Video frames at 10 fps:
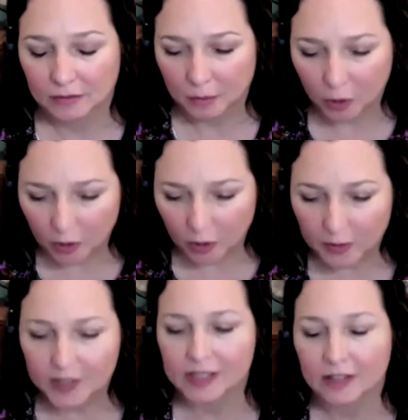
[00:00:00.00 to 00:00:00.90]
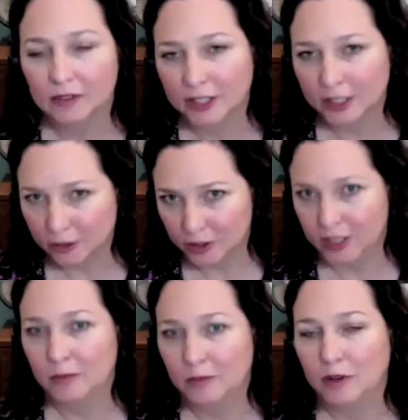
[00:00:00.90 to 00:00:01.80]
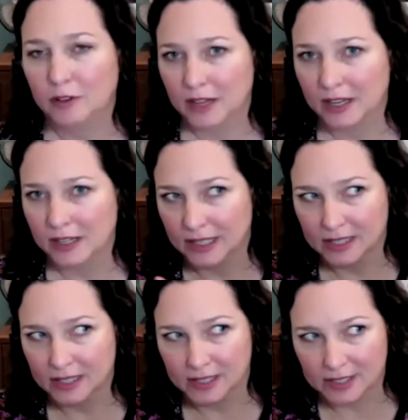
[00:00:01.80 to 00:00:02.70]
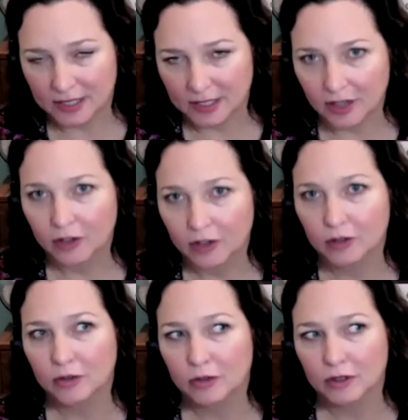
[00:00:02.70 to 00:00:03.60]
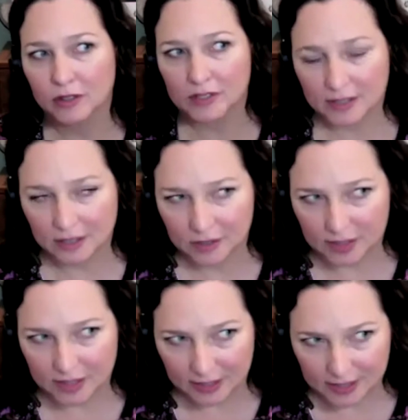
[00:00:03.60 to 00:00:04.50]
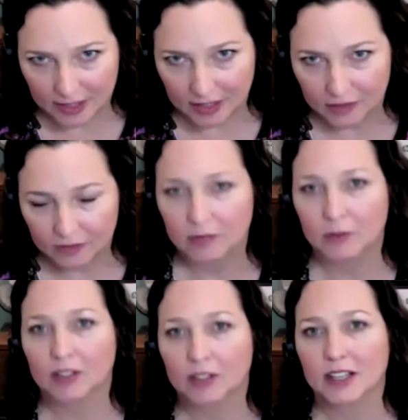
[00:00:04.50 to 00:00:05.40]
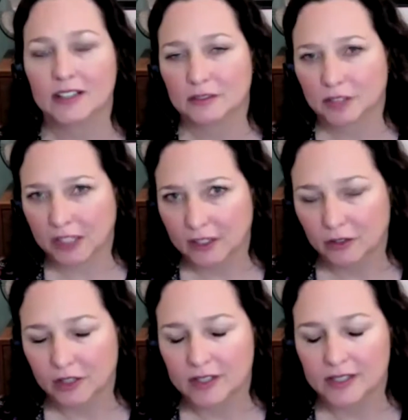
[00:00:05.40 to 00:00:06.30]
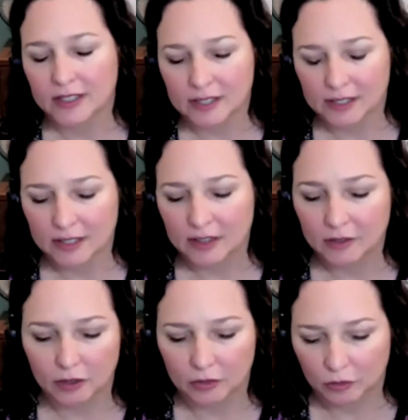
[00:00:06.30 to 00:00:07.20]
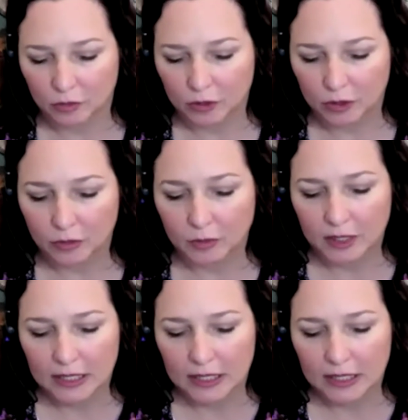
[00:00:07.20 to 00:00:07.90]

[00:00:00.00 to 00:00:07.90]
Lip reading: purpose of leadership, whether that it's the CEO or it's the executive team collectively, or it's another group,